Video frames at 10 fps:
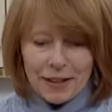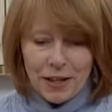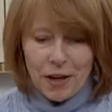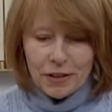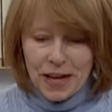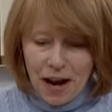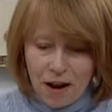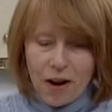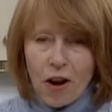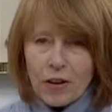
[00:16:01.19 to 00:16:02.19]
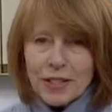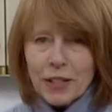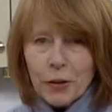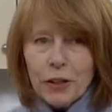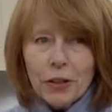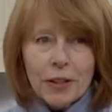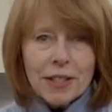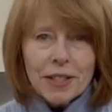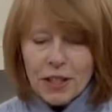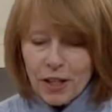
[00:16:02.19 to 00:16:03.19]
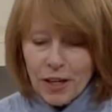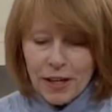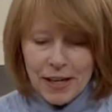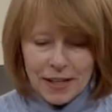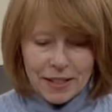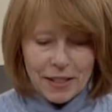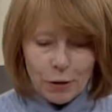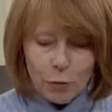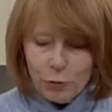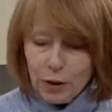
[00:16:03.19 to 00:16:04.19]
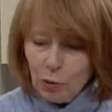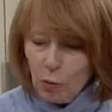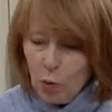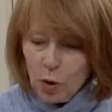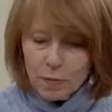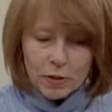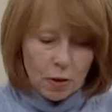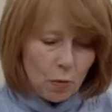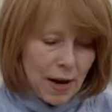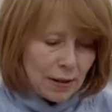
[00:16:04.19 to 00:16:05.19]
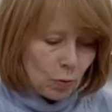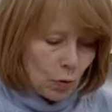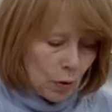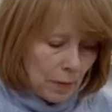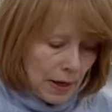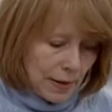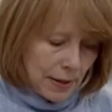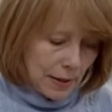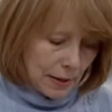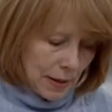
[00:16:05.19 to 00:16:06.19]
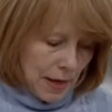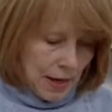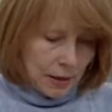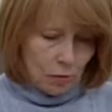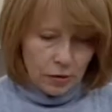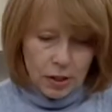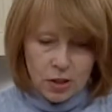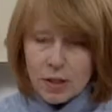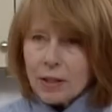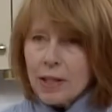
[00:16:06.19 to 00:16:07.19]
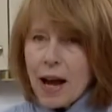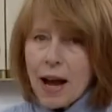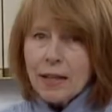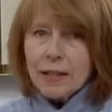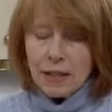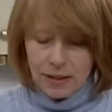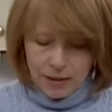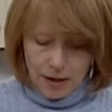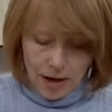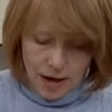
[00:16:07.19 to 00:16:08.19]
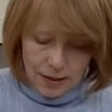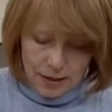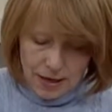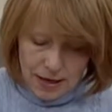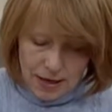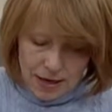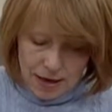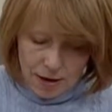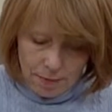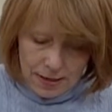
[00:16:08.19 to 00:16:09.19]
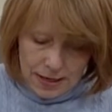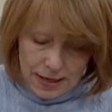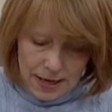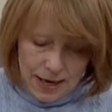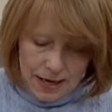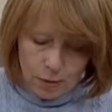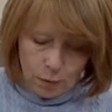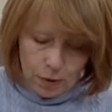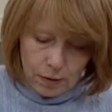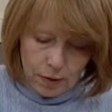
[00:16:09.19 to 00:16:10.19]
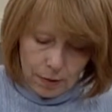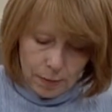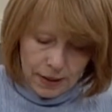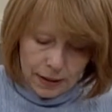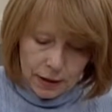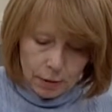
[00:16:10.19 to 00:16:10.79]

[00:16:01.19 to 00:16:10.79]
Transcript: y'all. Now our cereal is done. It's still real warm, so while it's warm like this, don't touch the sides because it's hot, and it will be a little